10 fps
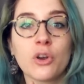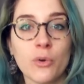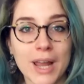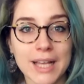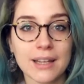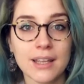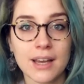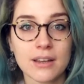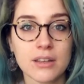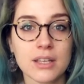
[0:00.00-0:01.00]
correctly
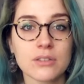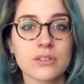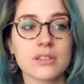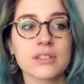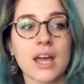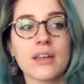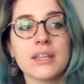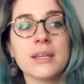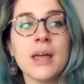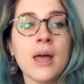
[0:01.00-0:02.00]
according to
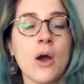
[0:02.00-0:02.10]
society,